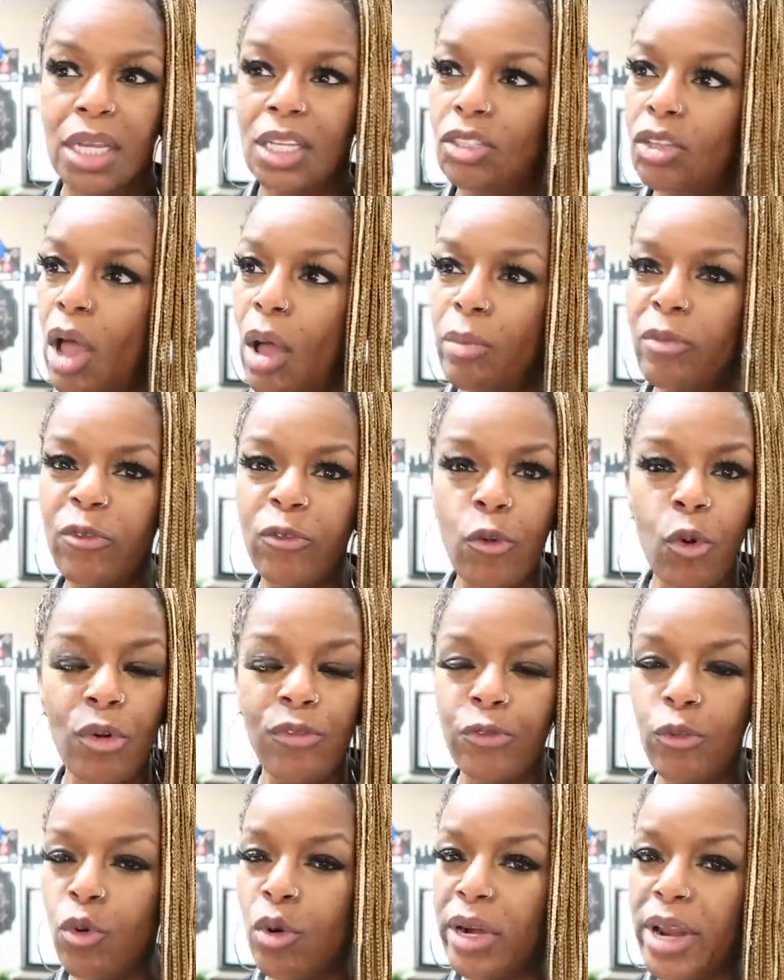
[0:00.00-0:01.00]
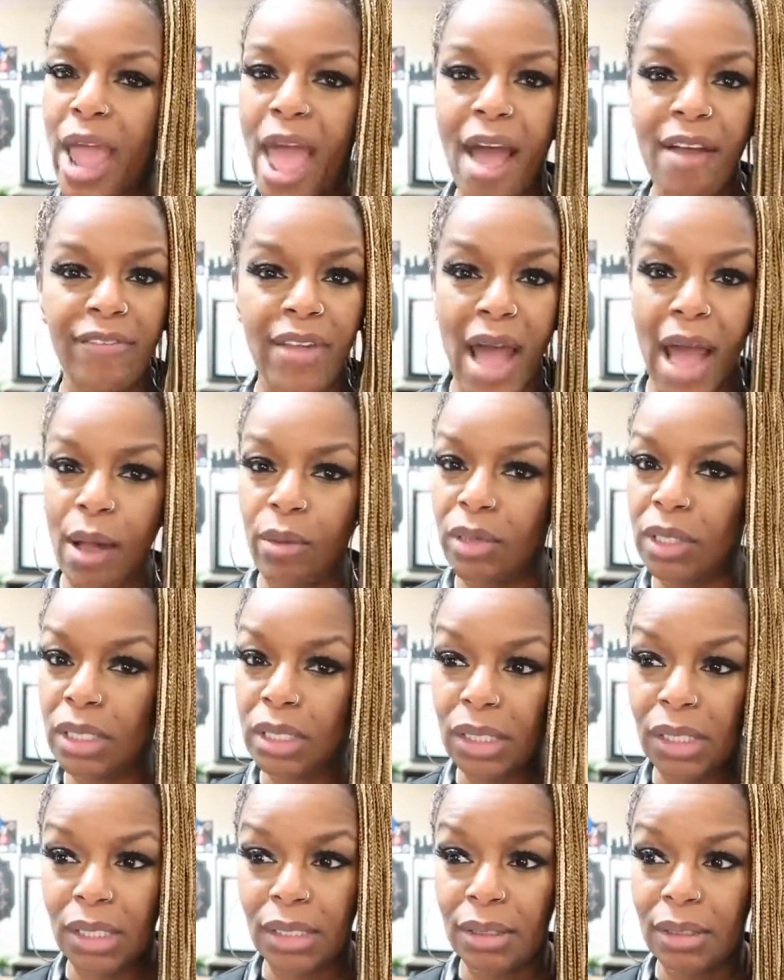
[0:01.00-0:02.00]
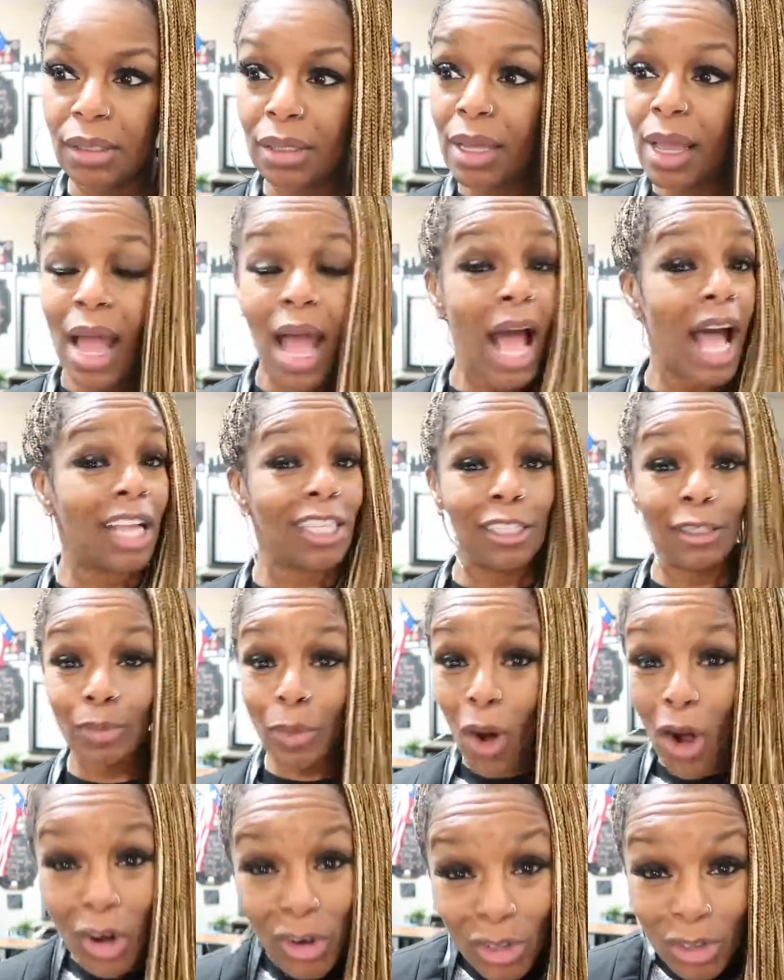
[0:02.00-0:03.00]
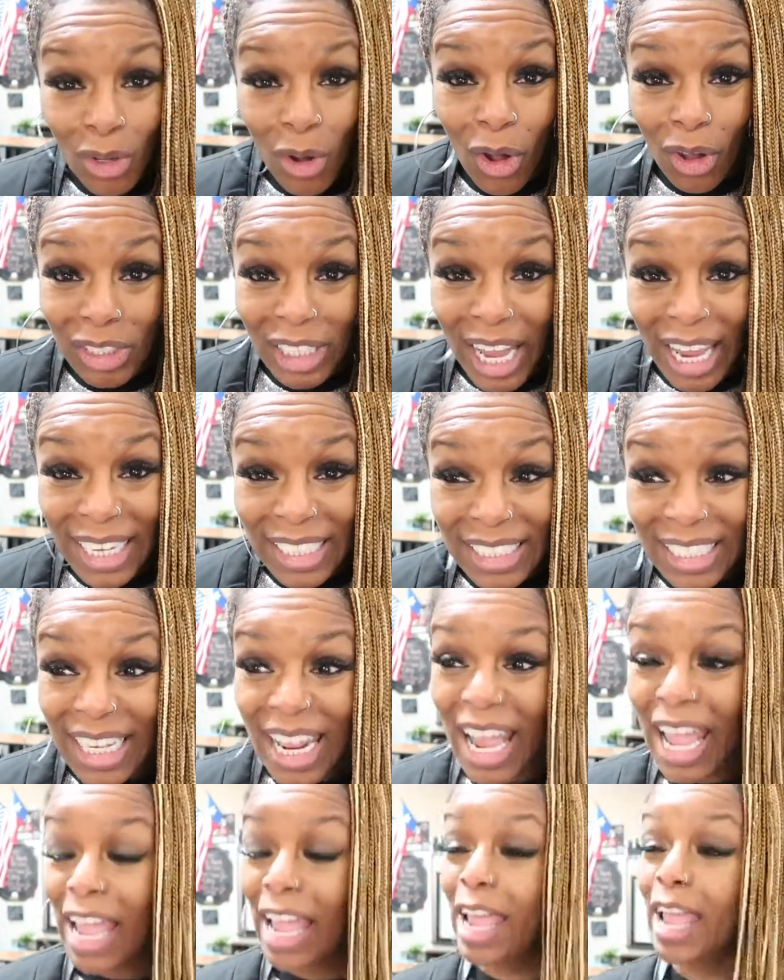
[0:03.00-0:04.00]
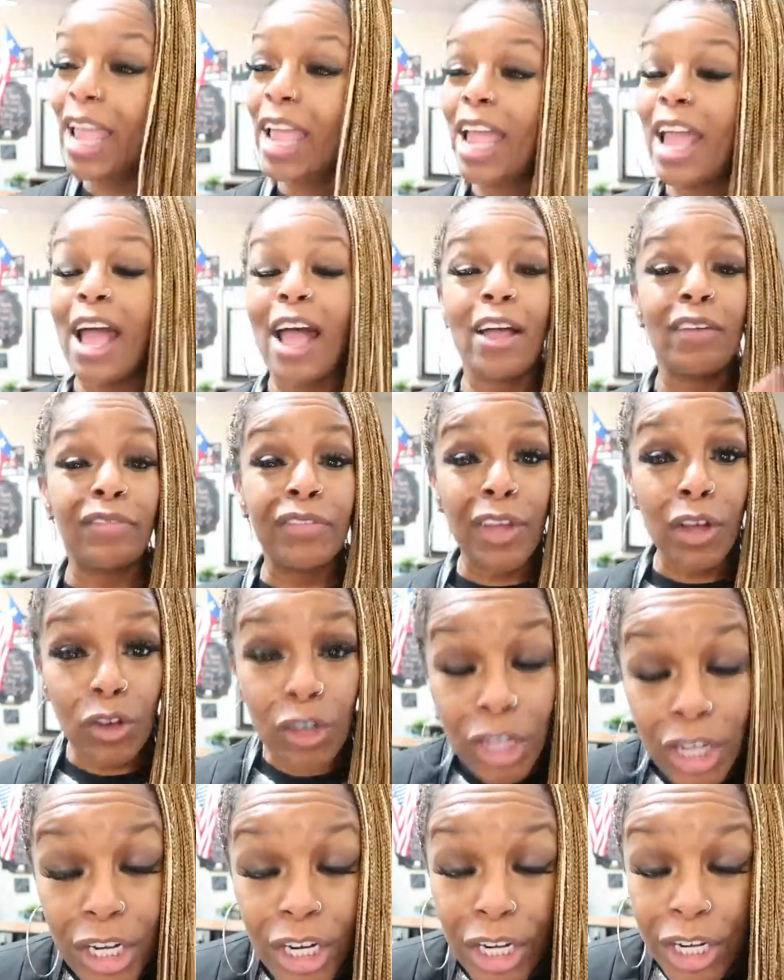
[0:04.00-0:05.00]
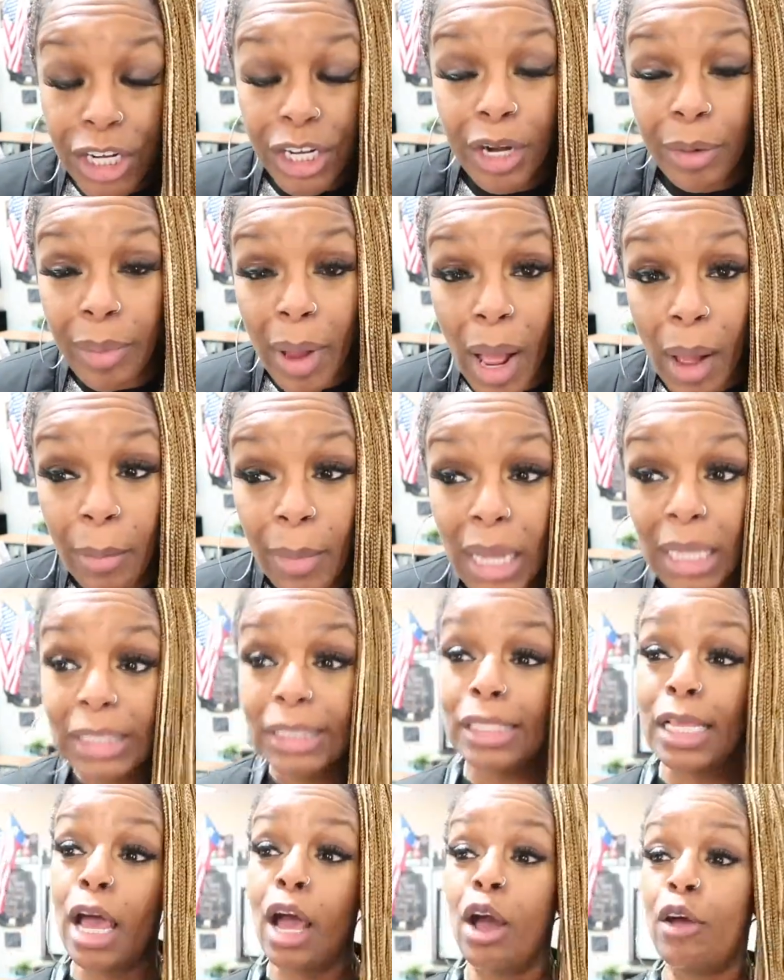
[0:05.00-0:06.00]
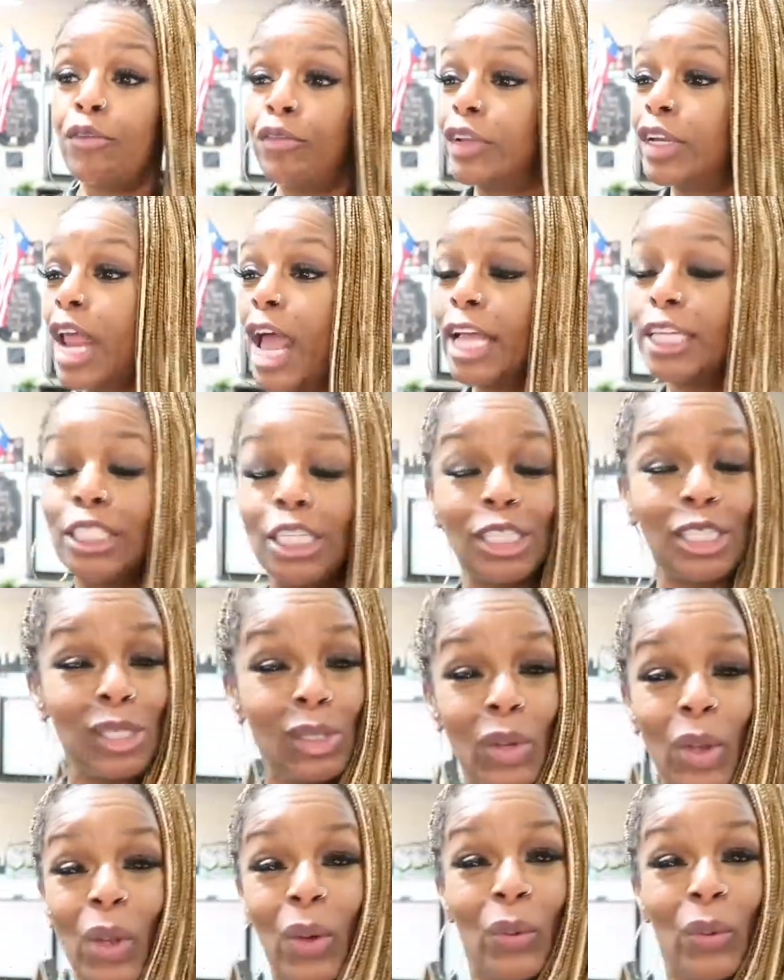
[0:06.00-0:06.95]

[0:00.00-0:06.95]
So I'm 4, four and a half hours. I sparkled all day today. I felt good about myself and I just